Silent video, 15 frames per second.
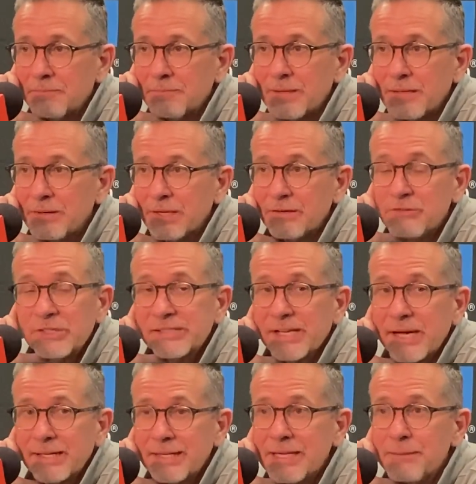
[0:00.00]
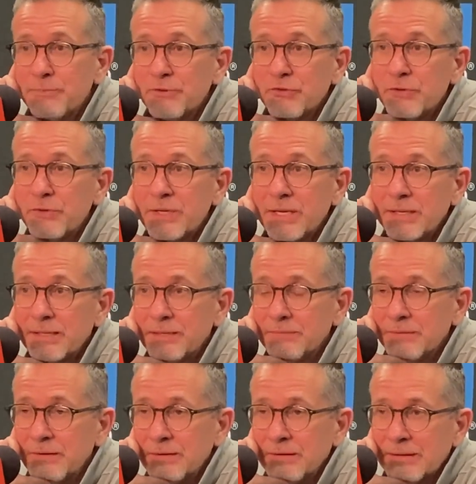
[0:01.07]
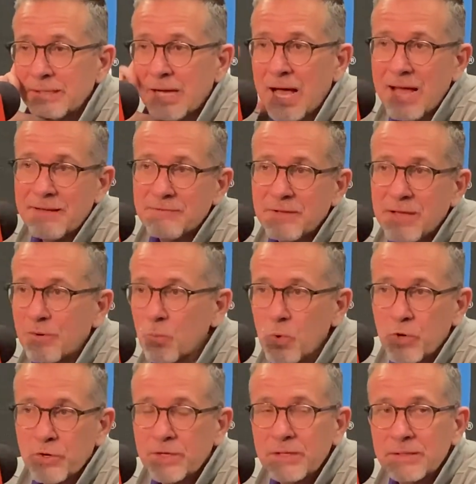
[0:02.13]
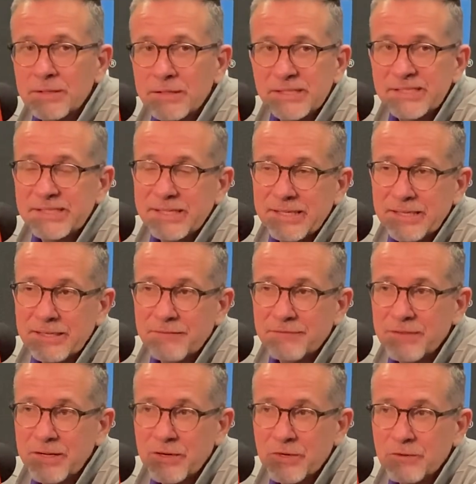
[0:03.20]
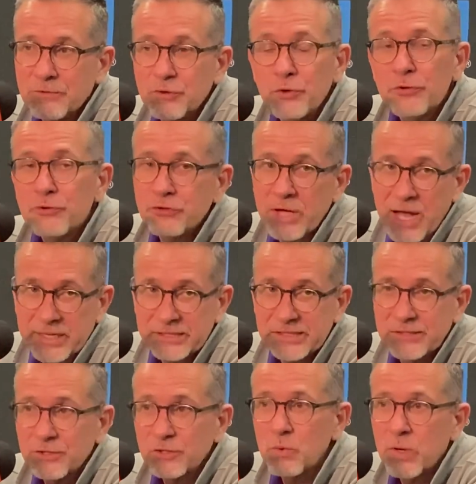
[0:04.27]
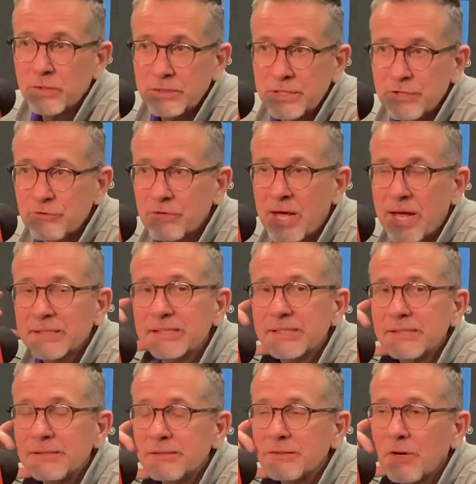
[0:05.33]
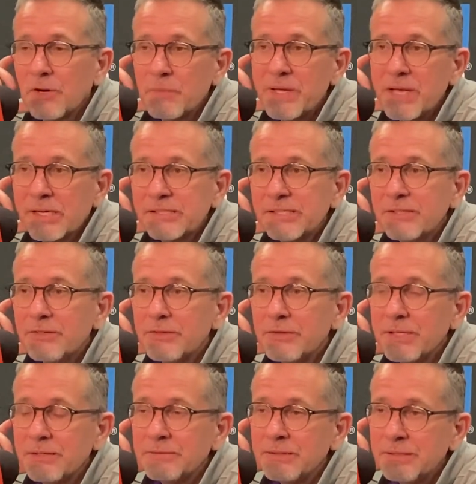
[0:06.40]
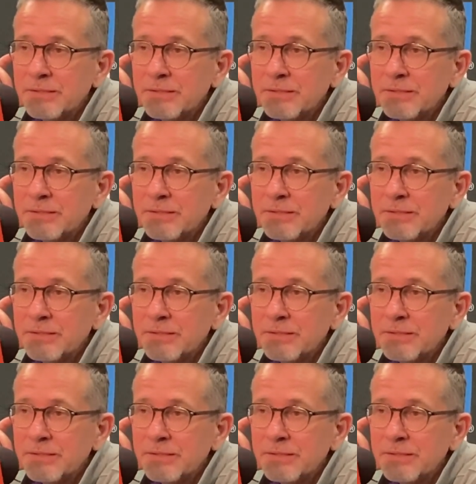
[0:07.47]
you just got to keep shooting, and I've got to work to see if they're good shots, they're quality shots, and are we executing?